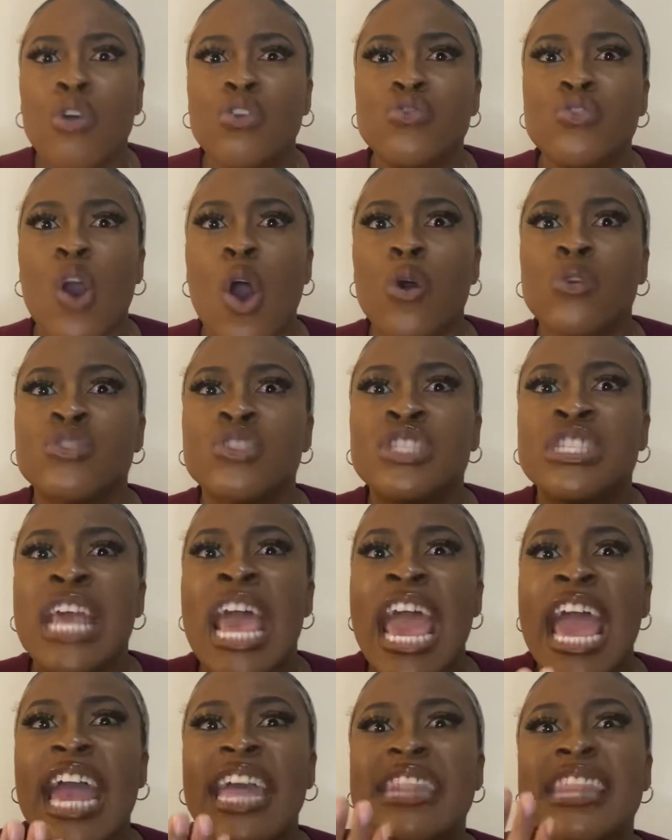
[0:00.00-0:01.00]
ghosts
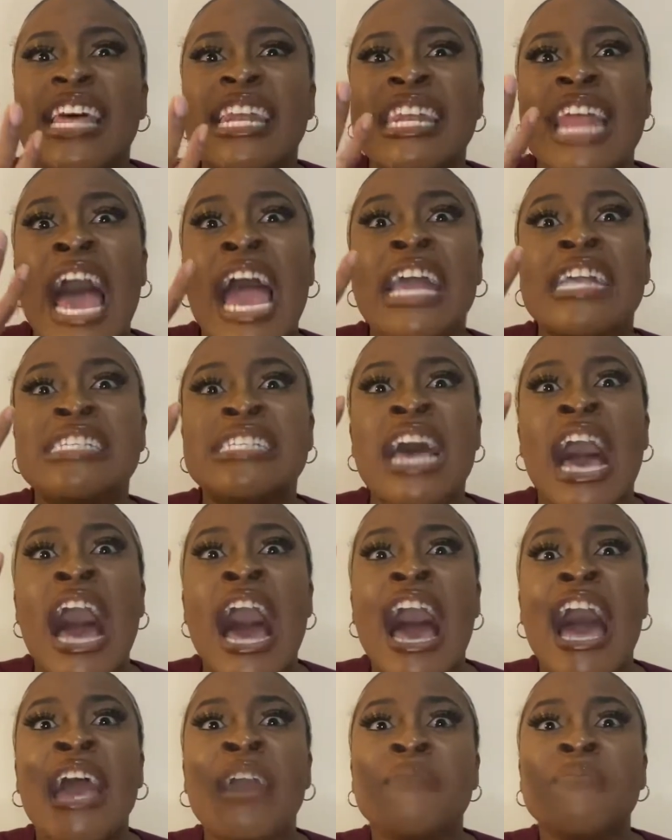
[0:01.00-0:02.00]
in the
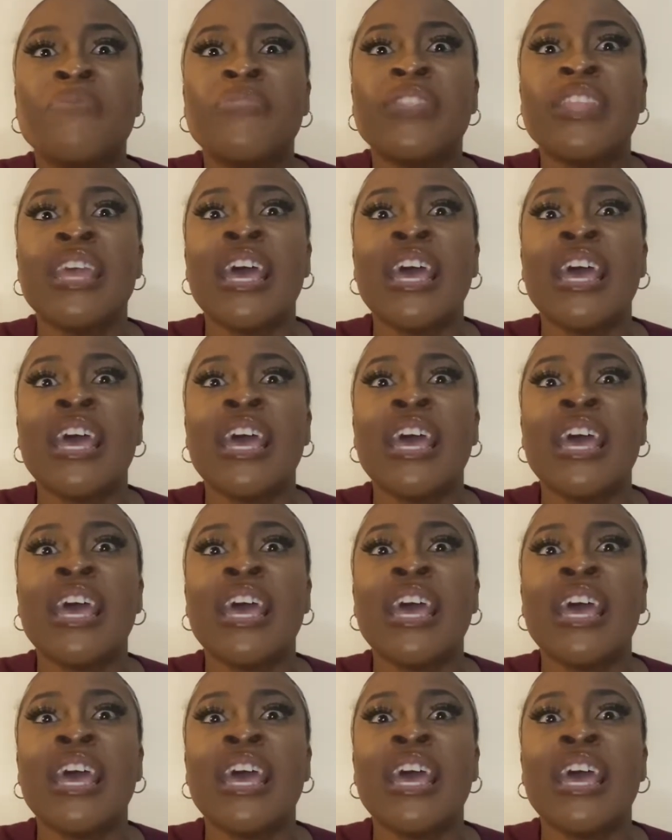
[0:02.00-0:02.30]
nighttime.